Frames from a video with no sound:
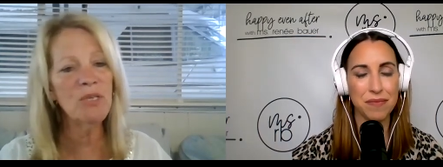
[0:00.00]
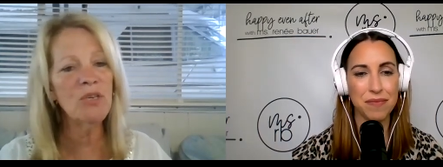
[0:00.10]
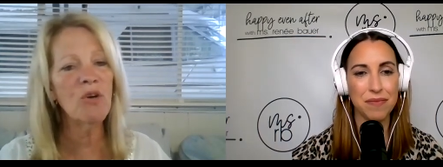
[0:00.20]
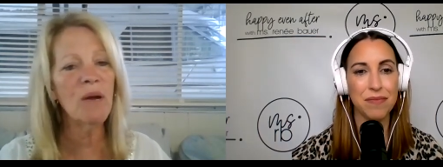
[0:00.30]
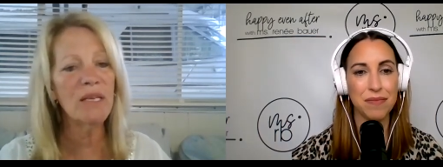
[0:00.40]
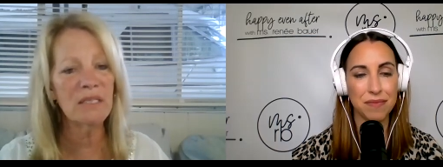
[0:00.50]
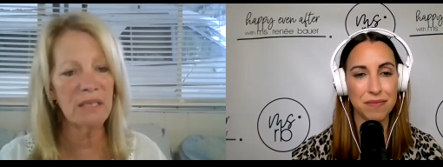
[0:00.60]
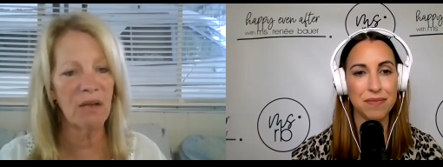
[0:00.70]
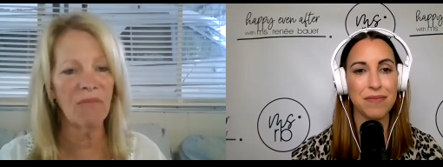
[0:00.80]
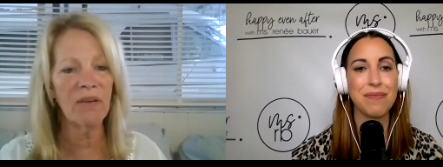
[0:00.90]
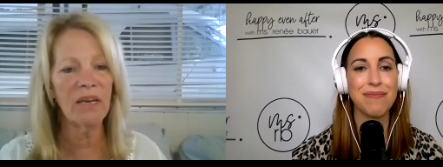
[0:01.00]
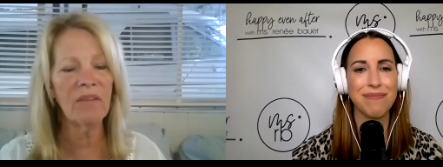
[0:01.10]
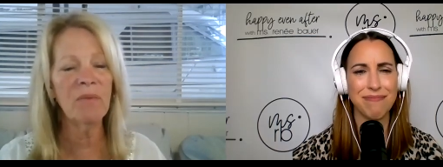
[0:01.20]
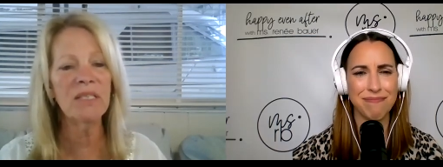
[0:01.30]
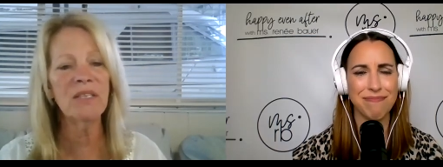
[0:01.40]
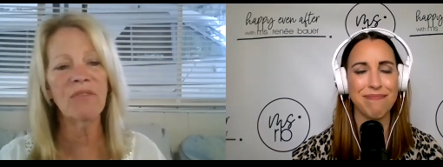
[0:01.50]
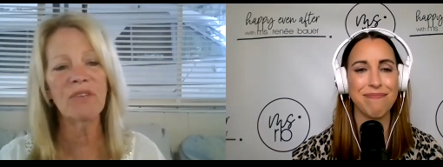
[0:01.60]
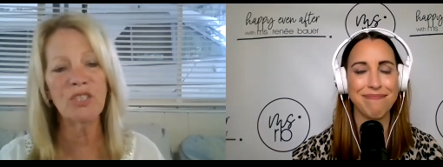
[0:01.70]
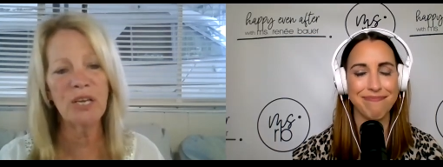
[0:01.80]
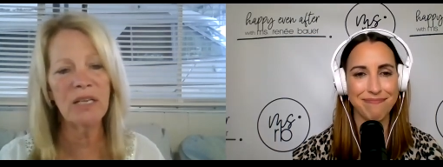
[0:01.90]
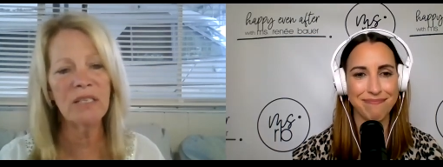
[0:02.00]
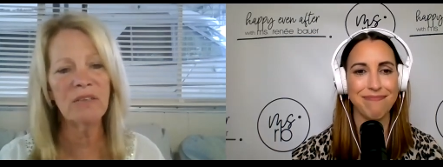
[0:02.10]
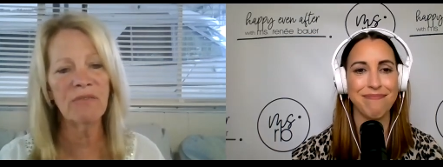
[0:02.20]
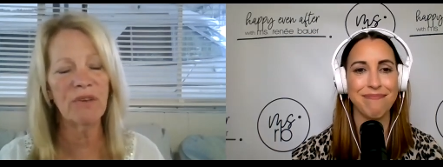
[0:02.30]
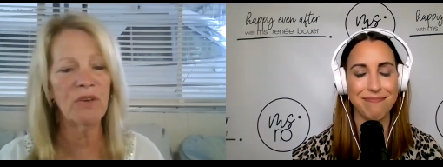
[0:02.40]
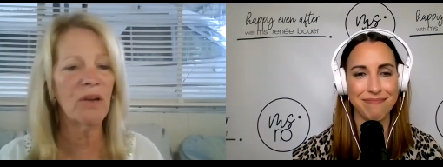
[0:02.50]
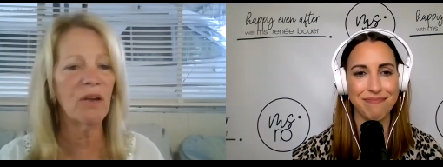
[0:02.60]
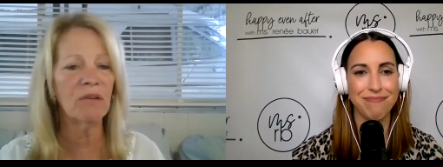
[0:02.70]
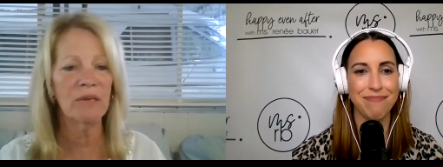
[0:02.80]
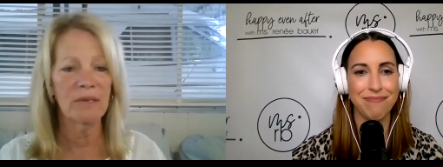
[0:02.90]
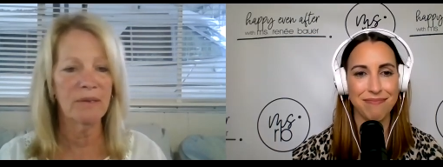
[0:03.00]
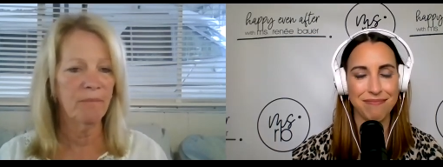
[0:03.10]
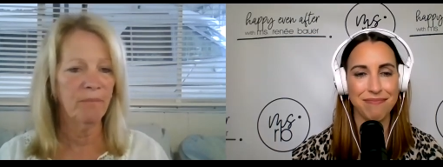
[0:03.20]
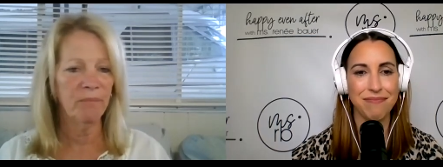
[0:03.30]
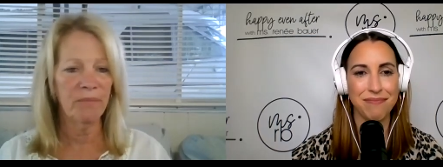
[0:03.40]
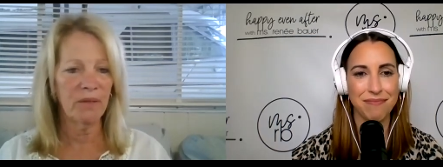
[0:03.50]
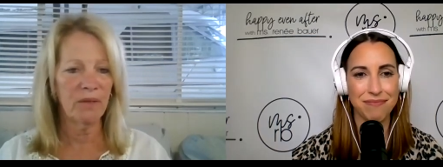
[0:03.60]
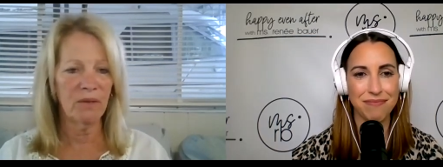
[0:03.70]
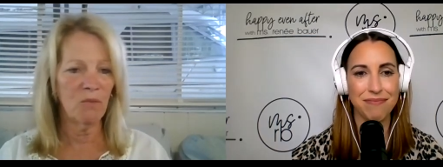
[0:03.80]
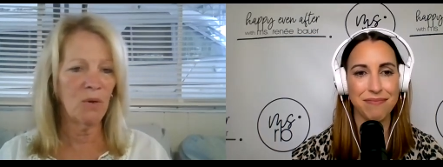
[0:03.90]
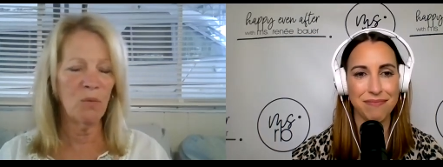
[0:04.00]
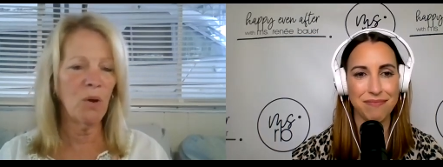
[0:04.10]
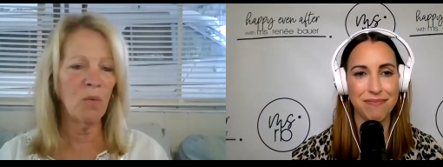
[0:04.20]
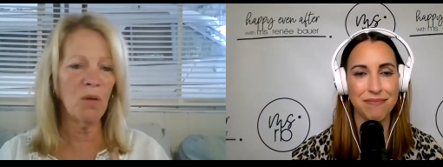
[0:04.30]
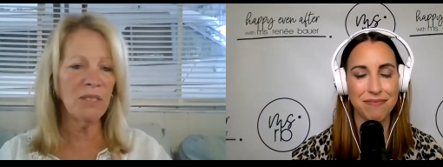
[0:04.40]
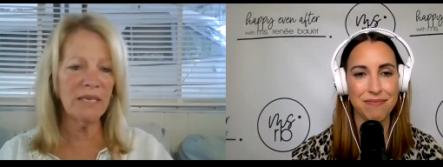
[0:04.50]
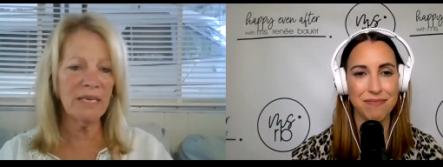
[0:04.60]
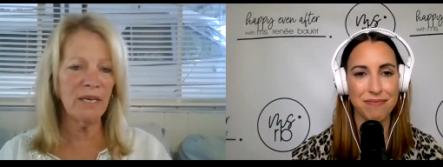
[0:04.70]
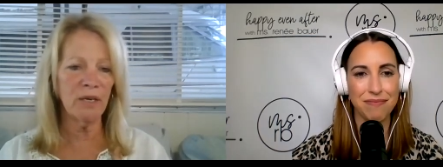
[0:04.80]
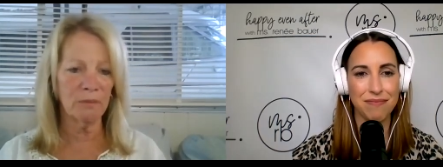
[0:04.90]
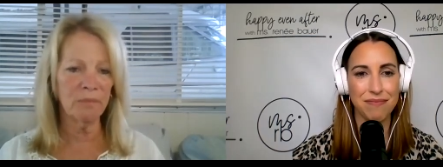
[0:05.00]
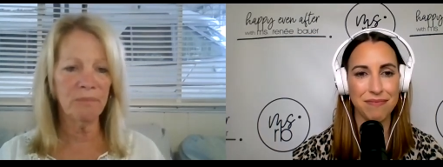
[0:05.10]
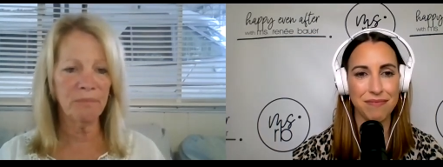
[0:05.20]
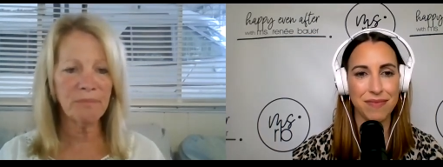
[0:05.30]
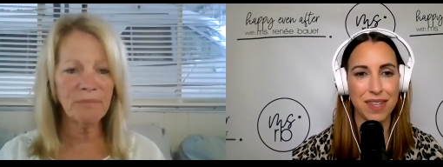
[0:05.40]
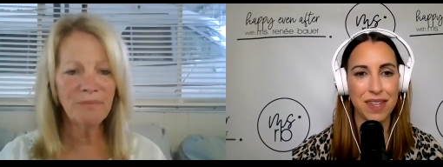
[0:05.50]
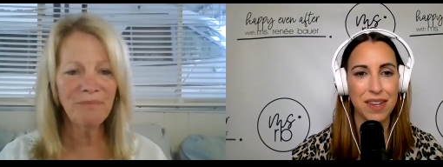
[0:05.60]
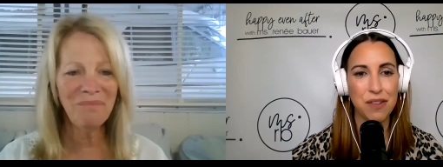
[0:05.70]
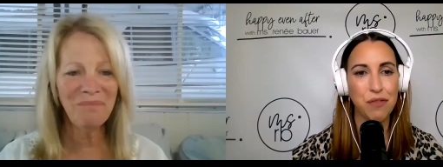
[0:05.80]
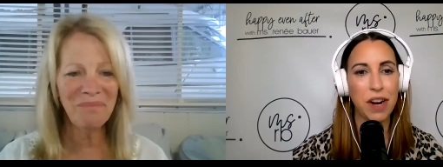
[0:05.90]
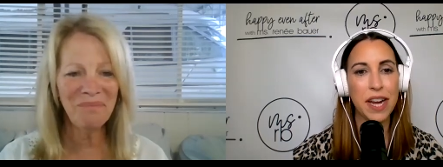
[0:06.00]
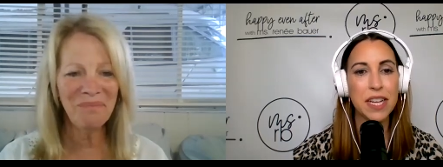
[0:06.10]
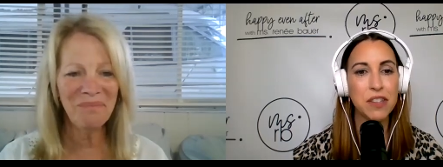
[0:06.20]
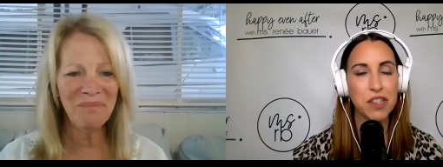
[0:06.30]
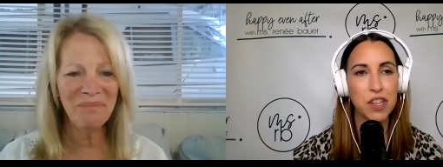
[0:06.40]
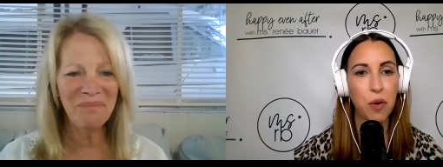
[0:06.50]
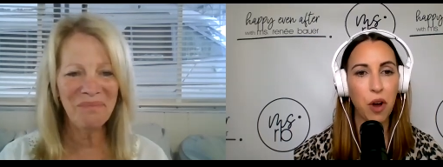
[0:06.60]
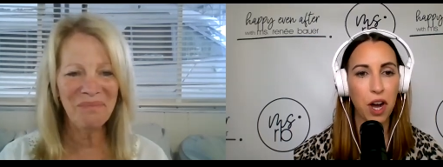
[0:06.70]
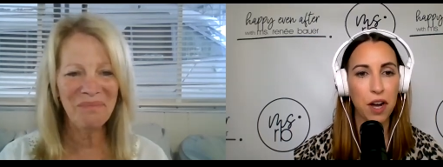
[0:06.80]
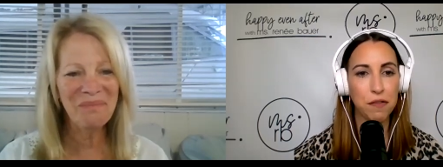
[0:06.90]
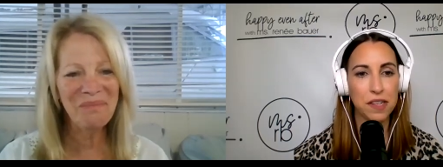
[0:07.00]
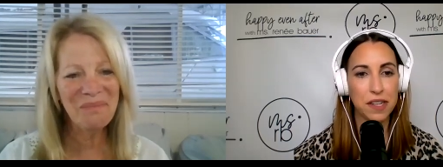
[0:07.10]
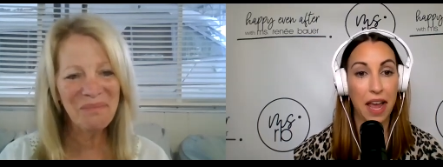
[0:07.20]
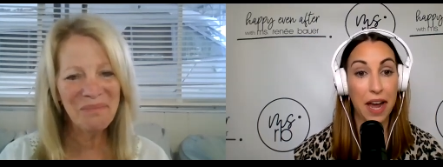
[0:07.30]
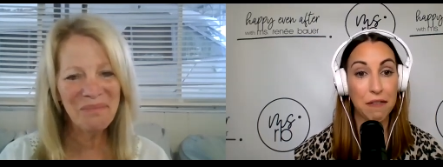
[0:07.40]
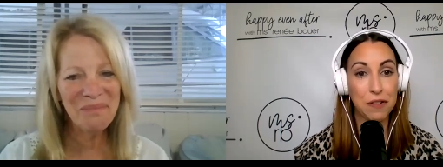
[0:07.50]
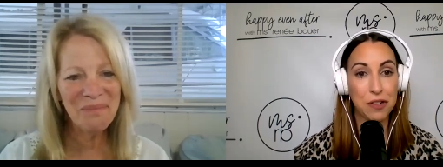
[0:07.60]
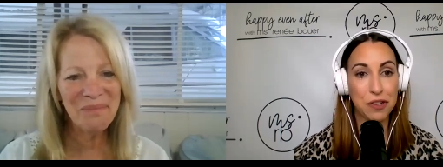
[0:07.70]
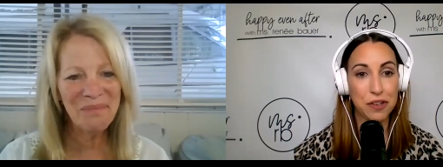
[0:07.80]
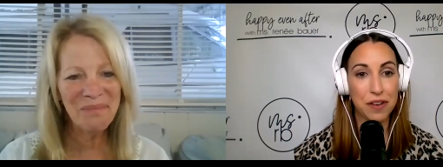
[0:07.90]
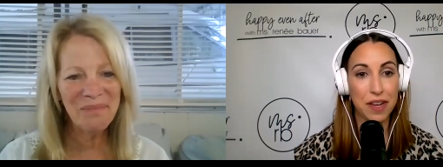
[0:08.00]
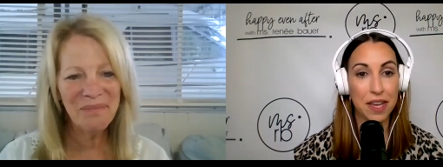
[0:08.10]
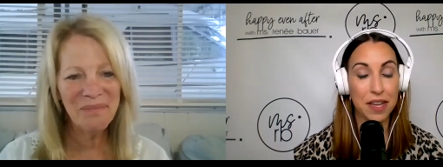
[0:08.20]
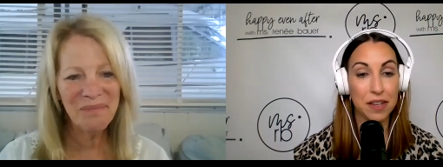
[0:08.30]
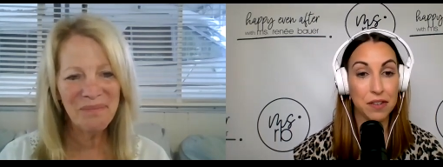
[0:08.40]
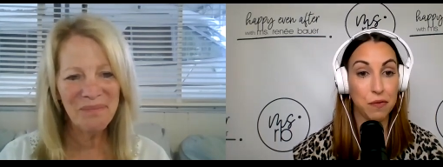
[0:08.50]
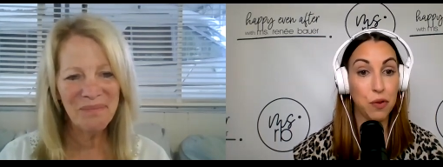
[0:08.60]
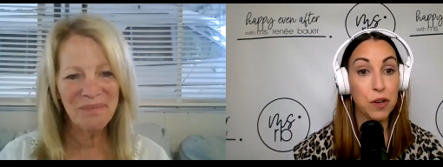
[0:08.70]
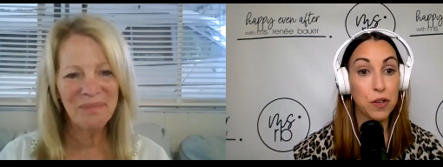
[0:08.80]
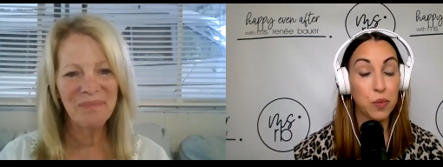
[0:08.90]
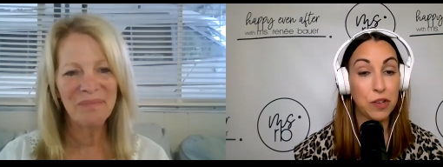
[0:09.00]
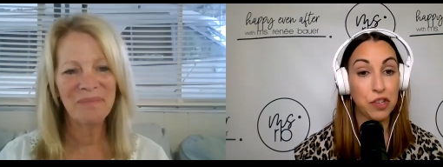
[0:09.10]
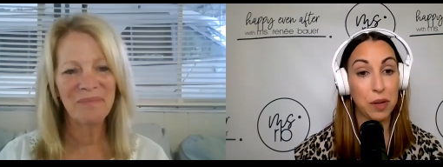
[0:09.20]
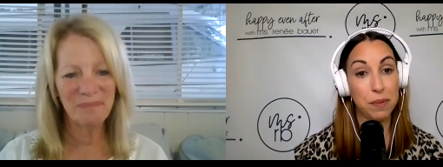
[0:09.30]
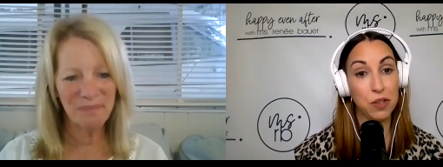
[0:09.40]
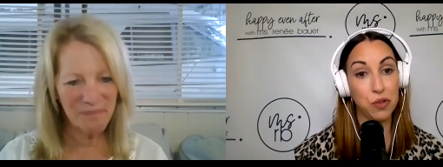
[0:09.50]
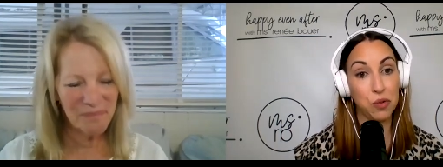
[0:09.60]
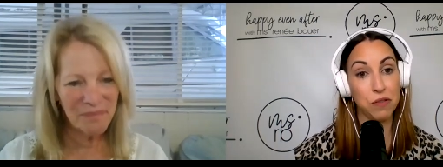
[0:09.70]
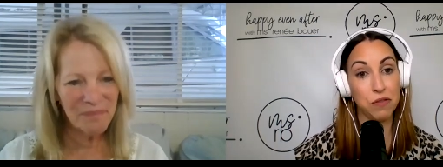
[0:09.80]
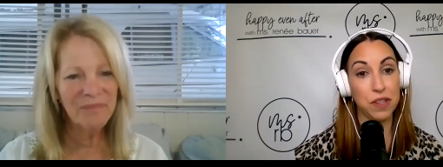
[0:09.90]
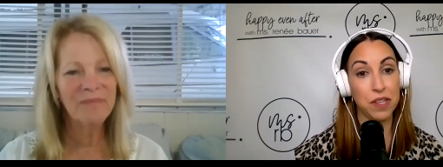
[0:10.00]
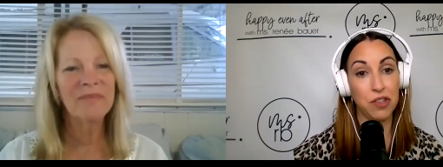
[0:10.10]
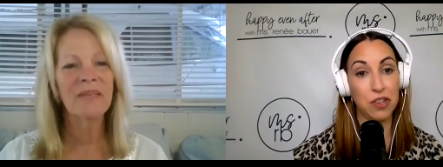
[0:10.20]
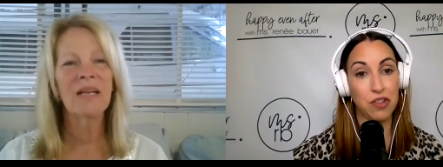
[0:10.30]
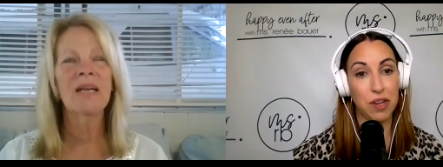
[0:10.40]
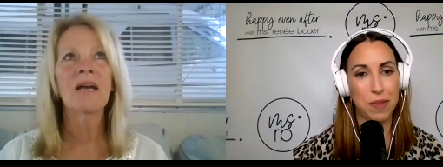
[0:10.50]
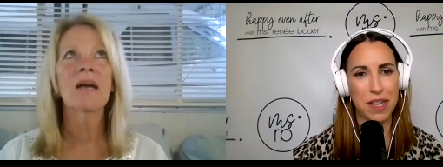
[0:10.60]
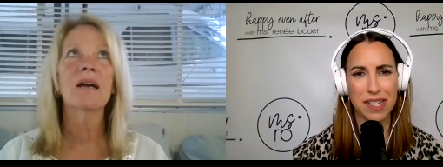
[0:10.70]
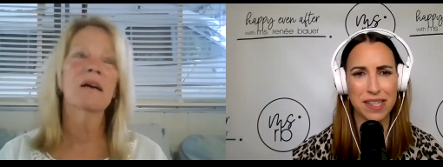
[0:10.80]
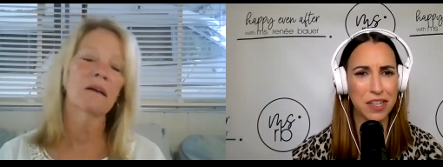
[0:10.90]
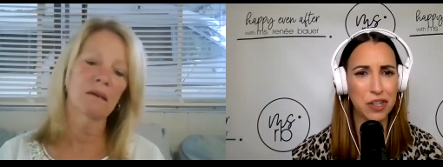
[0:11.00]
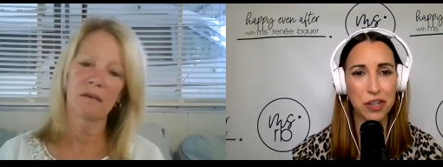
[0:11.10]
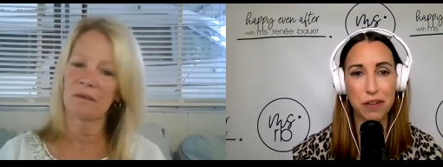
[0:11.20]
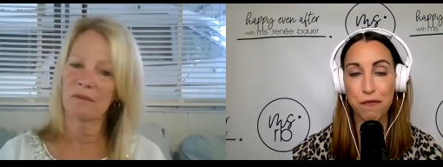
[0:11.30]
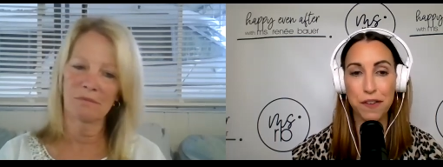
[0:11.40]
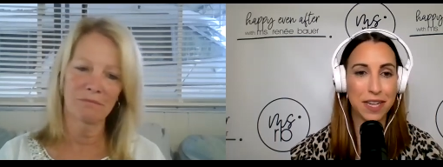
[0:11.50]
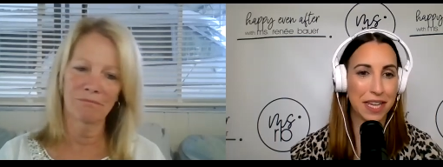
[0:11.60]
Speaker 1: know myself. I gave myself mm. a hmm. chance to figure out what wh- what's in here.
Speaker 2: Right. And so often after a divorce, we jump into a relationship that isn't a good fit